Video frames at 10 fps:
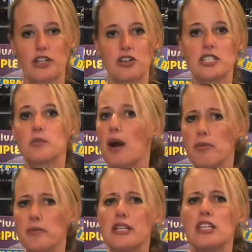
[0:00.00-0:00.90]
it's
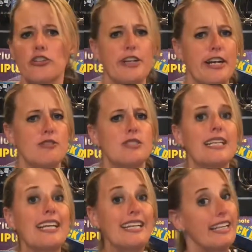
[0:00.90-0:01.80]
probably that you're not using
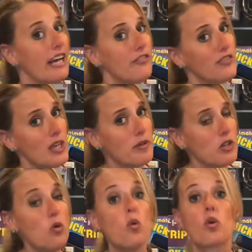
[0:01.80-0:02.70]
enough chemical
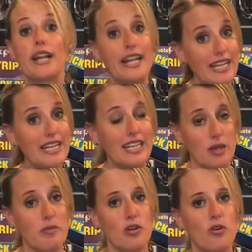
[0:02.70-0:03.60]
or any
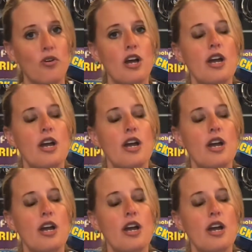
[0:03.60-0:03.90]
chemical,